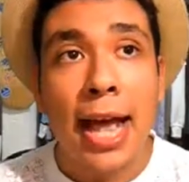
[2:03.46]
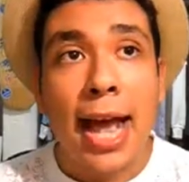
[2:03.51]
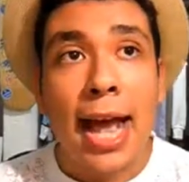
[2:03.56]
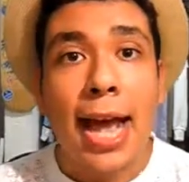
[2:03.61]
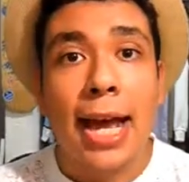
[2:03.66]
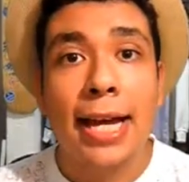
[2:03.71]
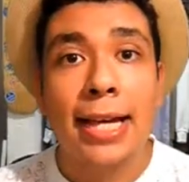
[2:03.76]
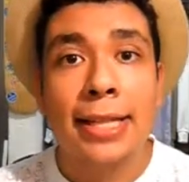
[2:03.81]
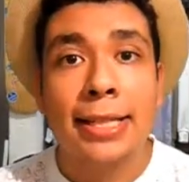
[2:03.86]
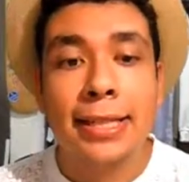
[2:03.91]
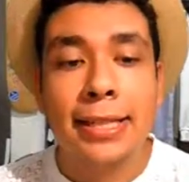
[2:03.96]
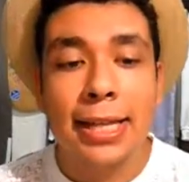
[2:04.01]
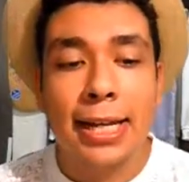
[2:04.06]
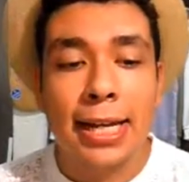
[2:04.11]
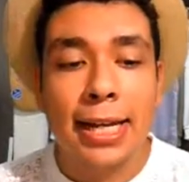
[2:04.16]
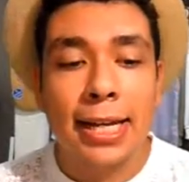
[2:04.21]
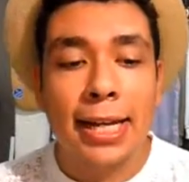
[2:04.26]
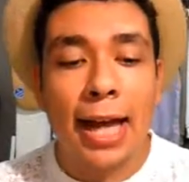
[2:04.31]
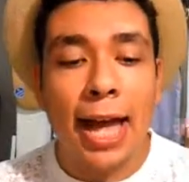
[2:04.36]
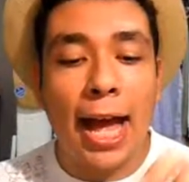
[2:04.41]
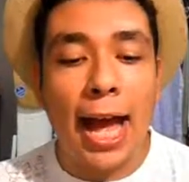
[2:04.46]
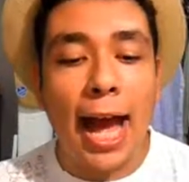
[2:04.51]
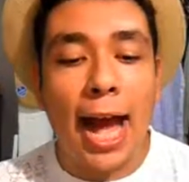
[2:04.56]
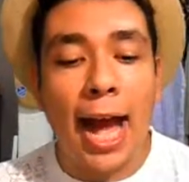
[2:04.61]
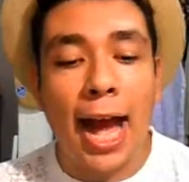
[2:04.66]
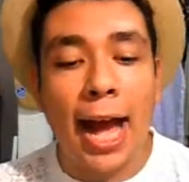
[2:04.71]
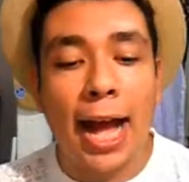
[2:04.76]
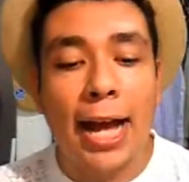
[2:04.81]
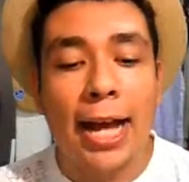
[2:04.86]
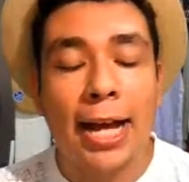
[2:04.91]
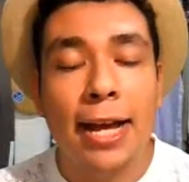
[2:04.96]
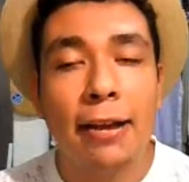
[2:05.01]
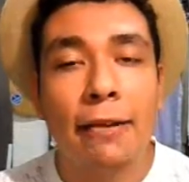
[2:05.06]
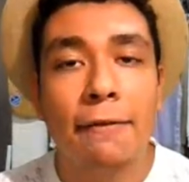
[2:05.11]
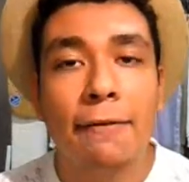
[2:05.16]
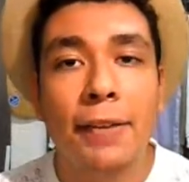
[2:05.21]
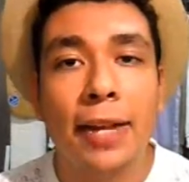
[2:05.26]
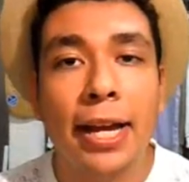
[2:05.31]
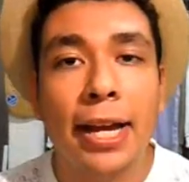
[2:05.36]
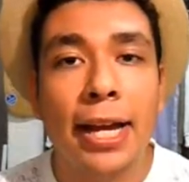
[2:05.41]
and then
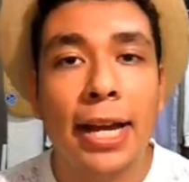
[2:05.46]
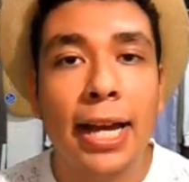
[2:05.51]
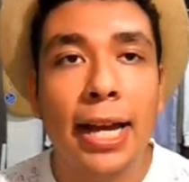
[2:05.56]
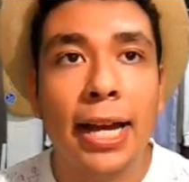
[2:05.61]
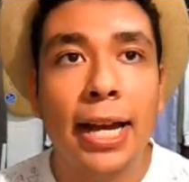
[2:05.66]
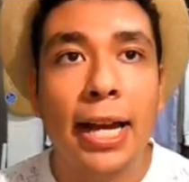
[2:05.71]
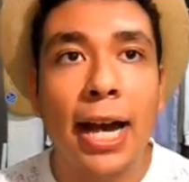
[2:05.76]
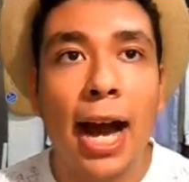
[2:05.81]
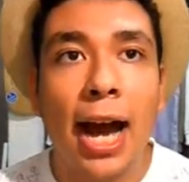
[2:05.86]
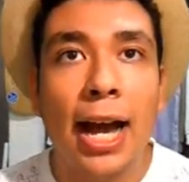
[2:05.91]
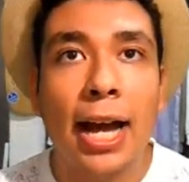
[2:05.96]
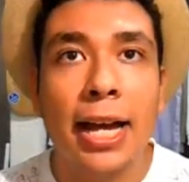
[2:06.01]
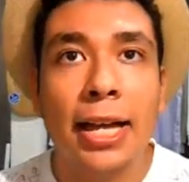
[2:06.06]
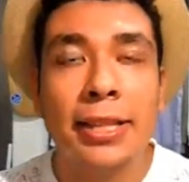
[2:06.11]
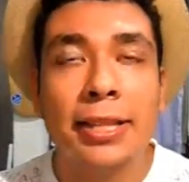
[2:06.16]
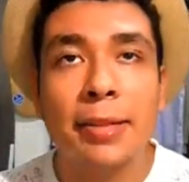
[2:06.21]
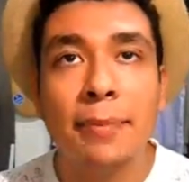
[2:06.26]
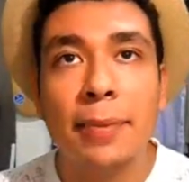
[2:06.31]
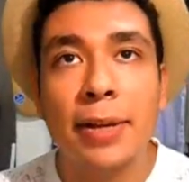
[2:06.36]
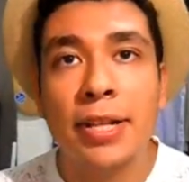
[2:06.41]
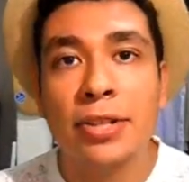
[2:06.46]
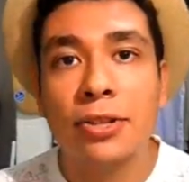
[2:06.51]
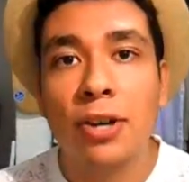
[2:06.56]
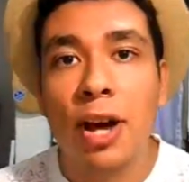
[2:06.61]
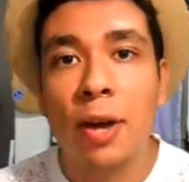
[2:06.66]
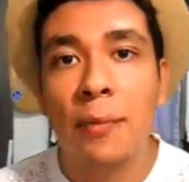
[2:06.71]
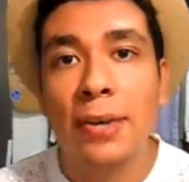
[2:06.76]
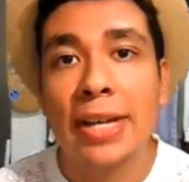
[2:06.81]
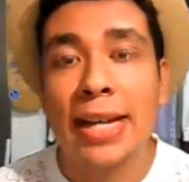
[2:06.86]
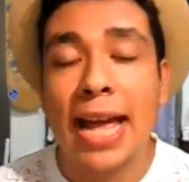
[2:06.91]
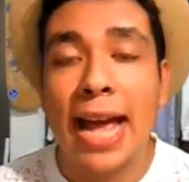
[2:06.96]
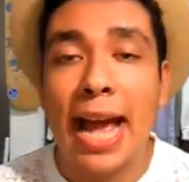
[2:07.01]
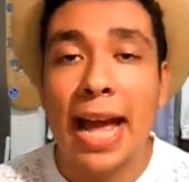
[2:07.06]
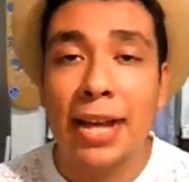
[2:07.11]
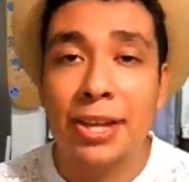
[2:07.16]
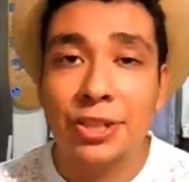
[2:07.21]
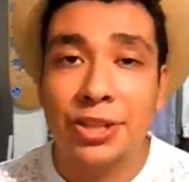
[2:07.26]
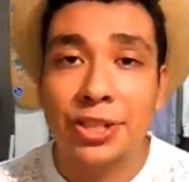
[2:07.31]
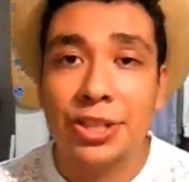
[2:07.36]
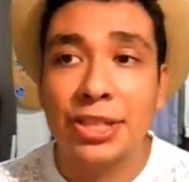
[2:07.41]
if they get, it depends on how many
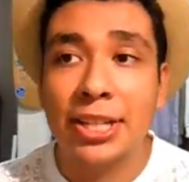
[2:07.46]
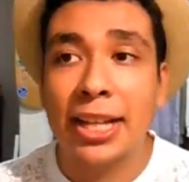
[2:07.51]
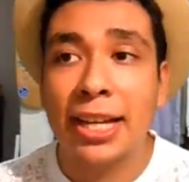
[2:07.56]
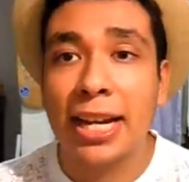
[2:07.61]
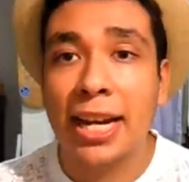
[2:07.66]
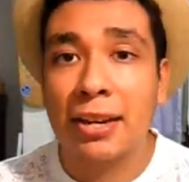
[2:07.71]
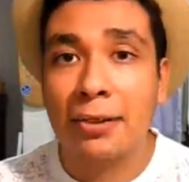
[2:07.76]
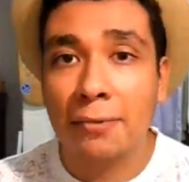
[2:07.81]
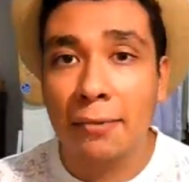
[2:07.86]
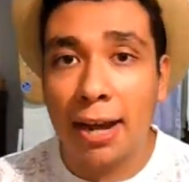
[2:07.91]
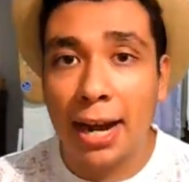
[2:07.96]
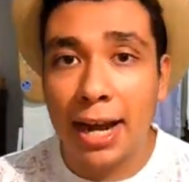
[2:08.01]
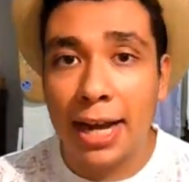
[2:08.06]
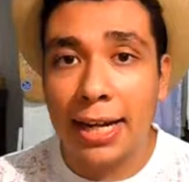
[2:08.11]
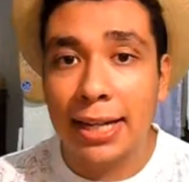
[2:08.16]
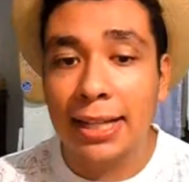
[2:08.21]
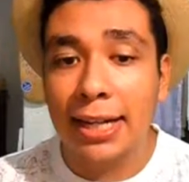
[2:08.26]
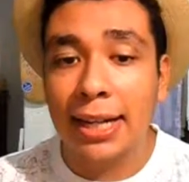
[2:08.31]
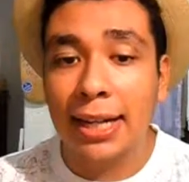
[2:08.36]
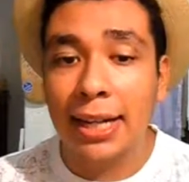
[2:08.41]
answers they get right.